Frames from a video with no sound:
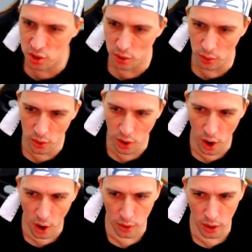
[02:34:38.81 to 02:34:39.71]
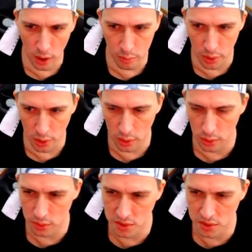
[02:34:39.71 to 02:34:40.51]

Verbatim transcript: you look horrible